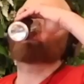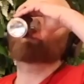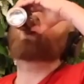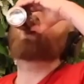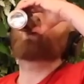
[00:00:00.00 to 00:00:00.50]

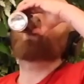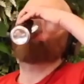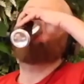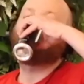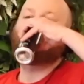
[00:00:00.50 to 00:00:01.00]

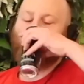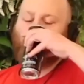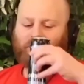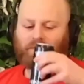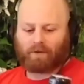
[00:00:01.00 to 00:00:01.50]

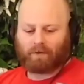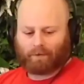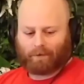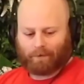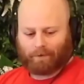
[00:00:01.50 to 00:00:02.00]

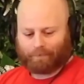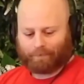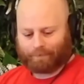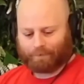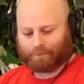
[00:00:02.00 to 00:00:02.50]

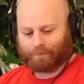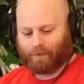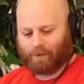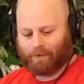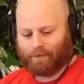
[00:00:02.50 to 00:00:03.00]

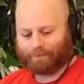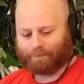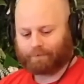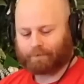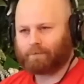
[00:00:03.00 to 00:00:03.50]

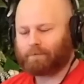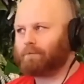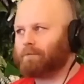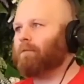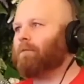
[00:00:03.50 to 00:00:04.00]

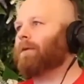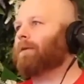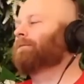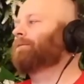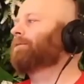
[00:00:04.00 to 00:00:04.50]

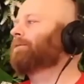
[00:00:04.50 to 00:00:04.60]
[no speech]